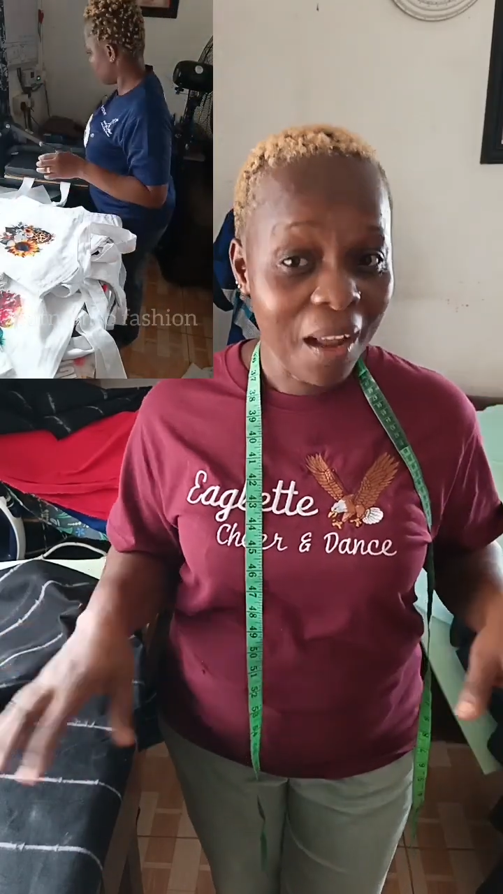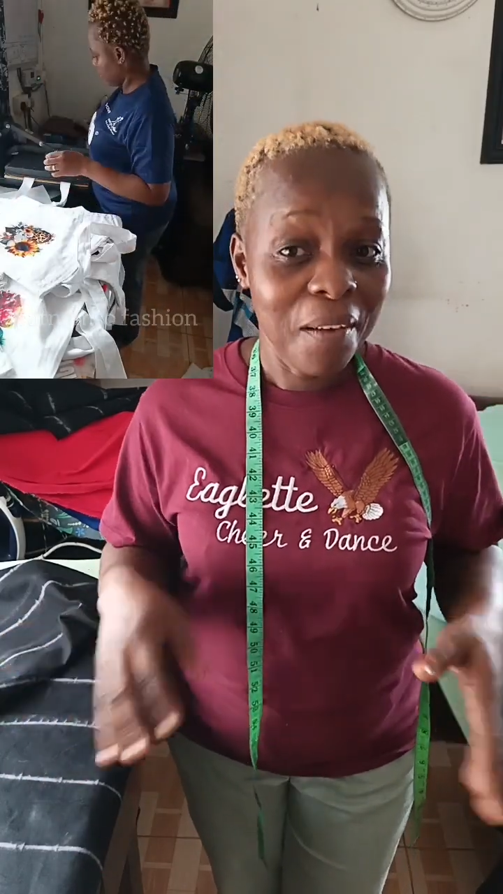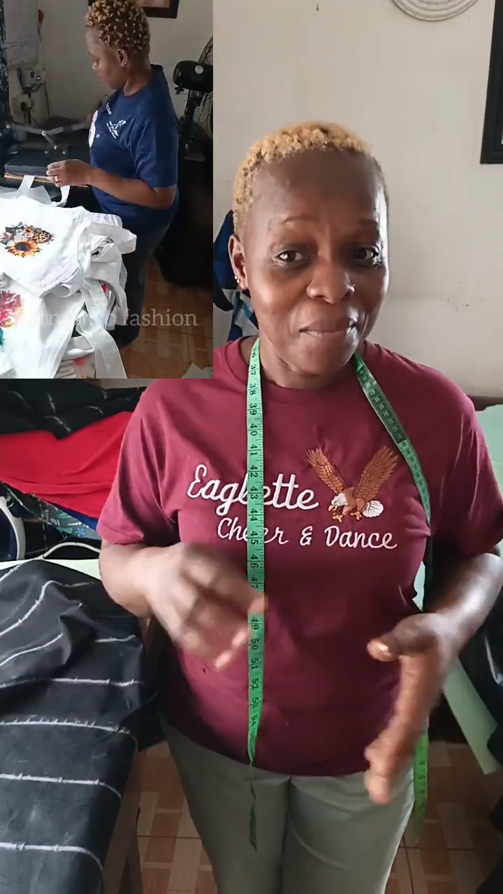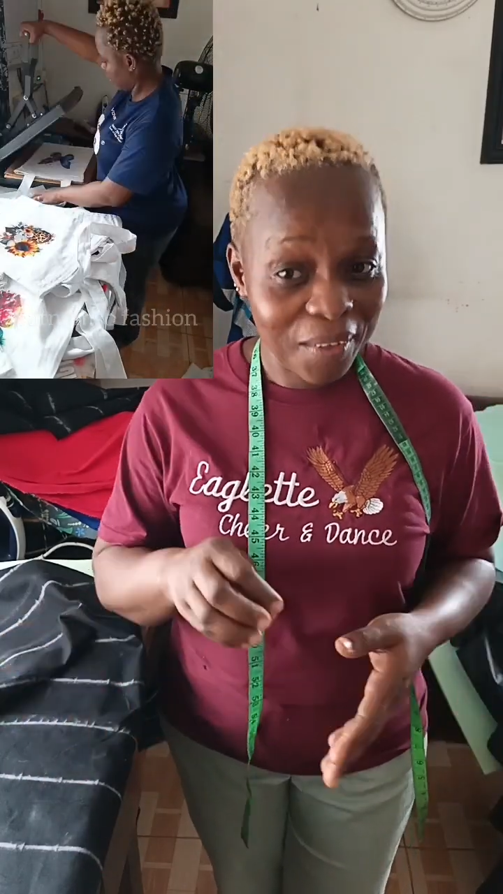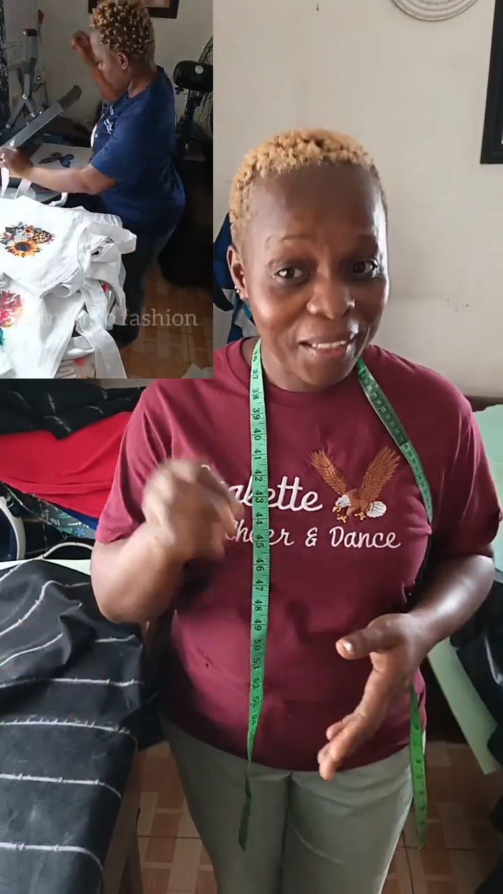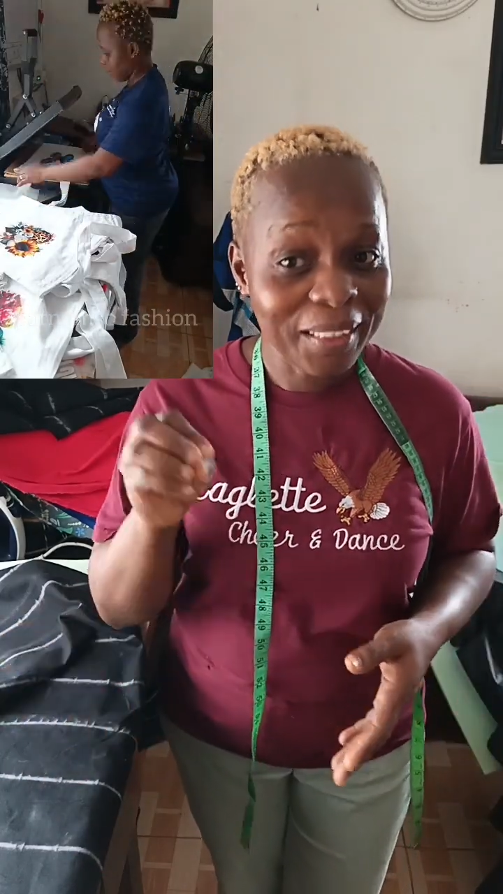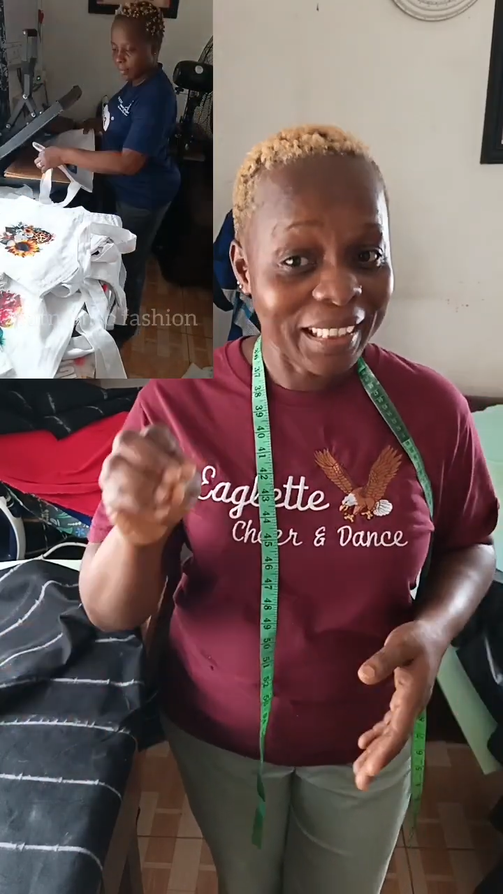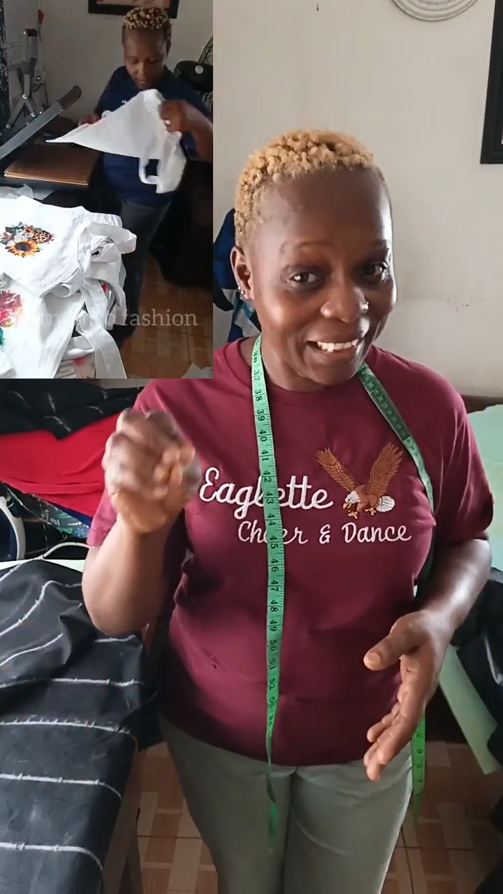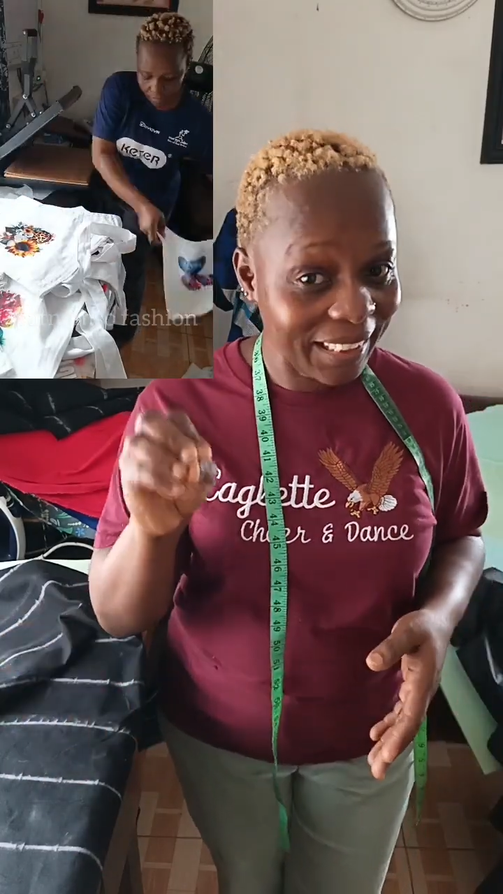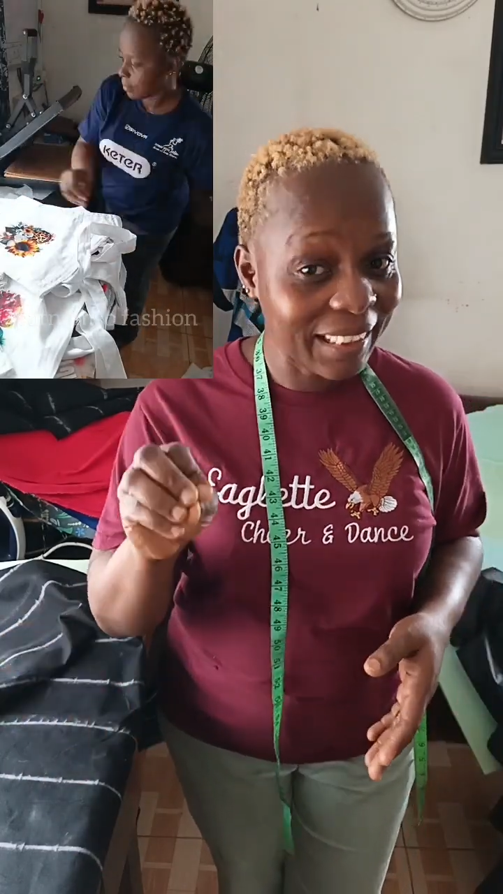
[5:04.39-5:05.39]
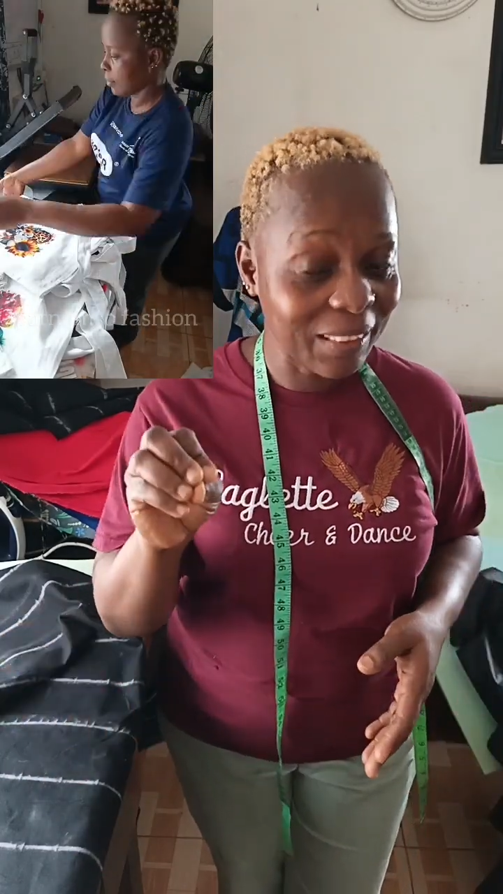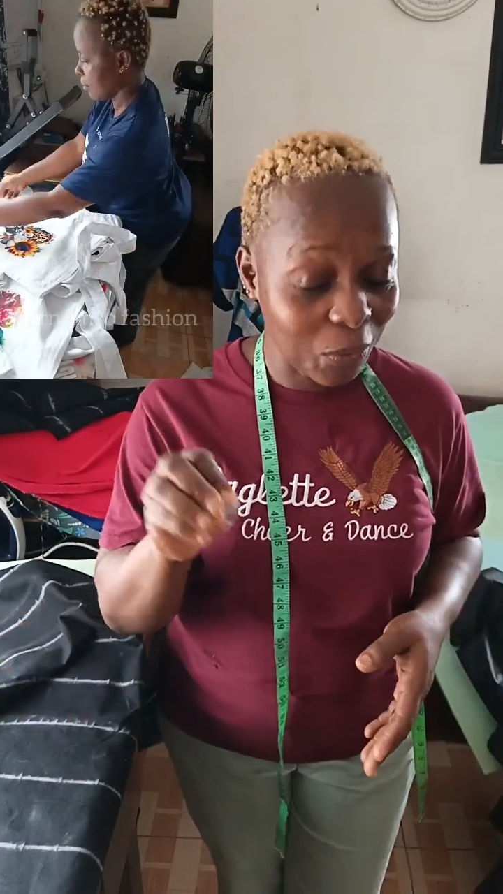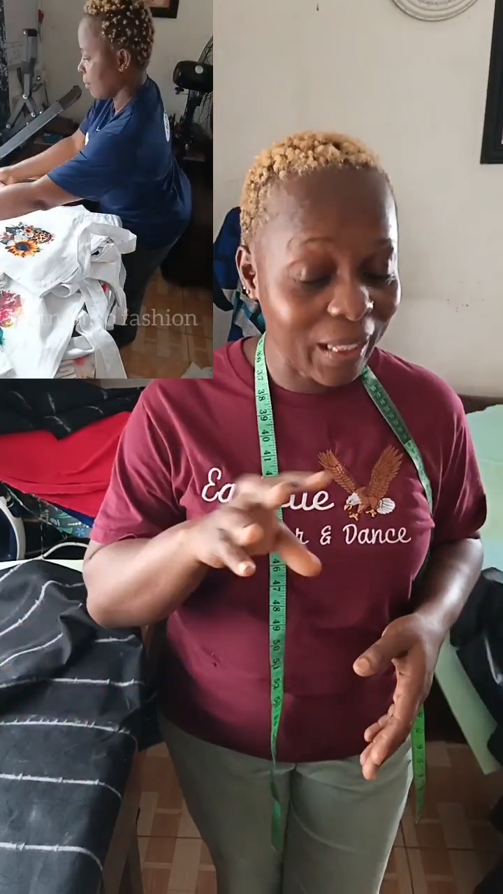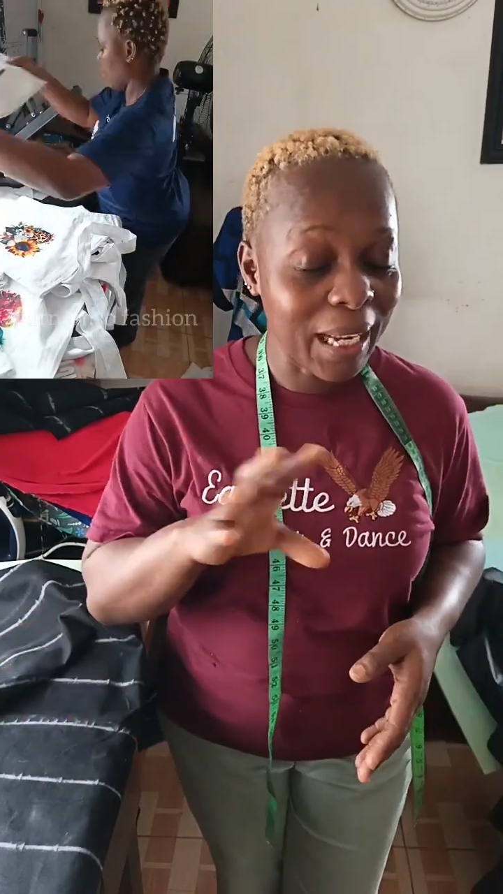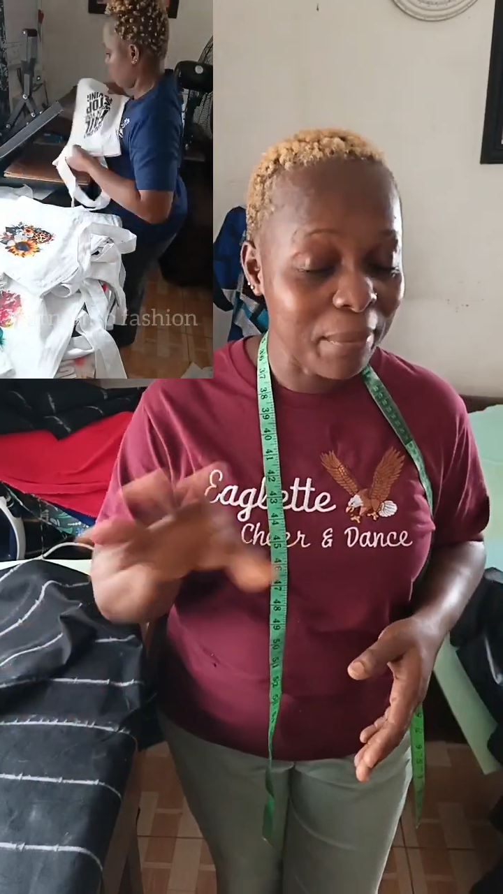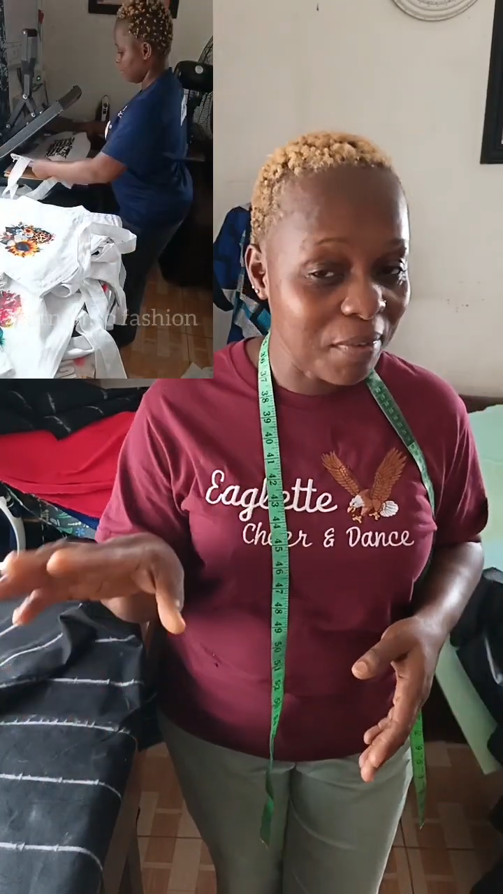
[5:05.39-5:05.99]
Very detailed. When I